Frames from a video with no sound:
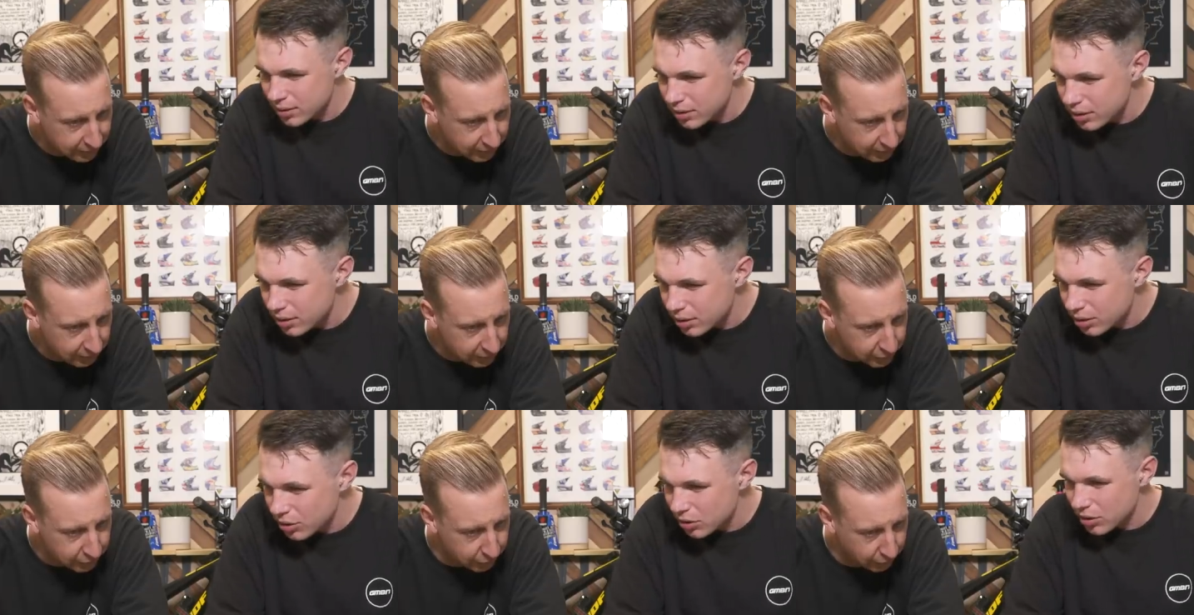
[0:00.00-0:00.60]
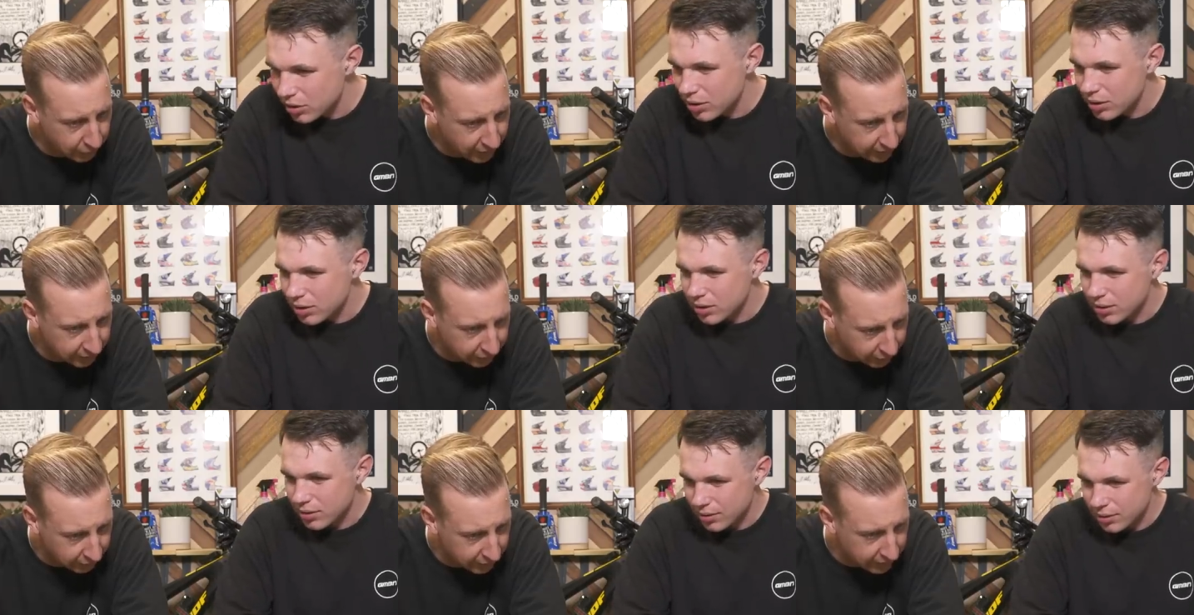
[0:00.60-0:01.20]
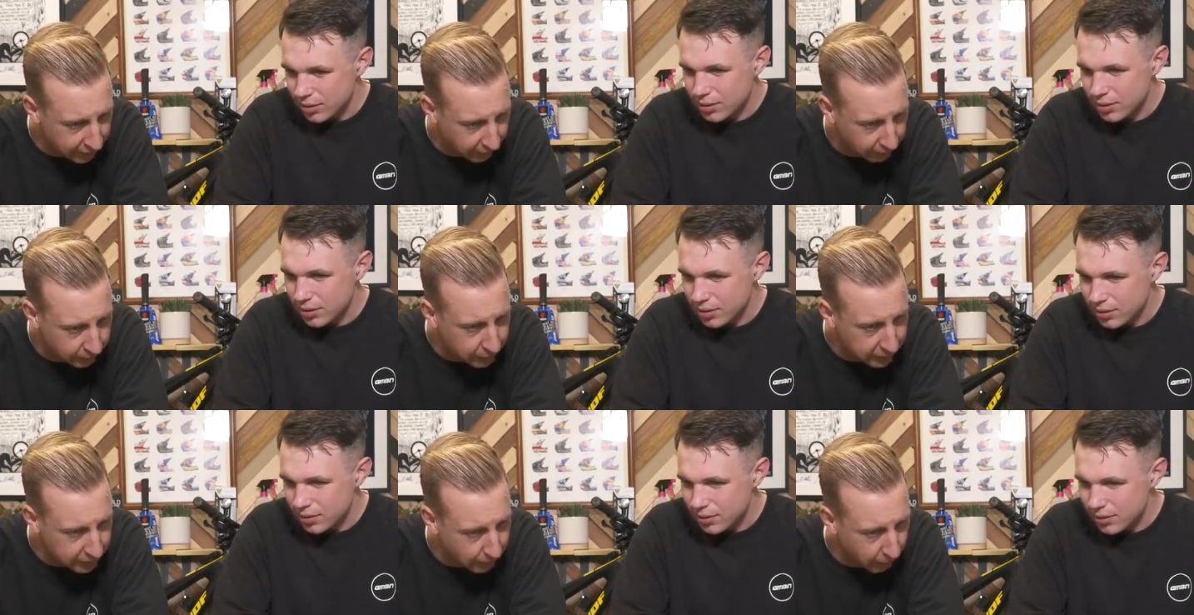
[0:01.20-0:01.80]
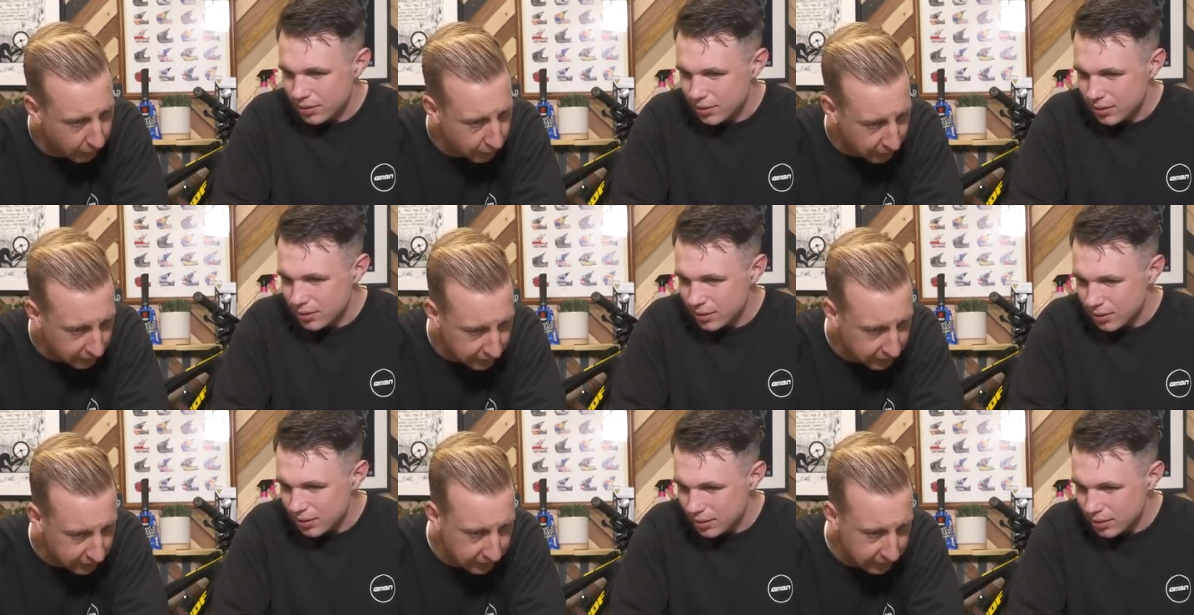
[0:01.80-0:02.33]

Speaker 1: It looks really good, doesn't it? I'm quite surprised.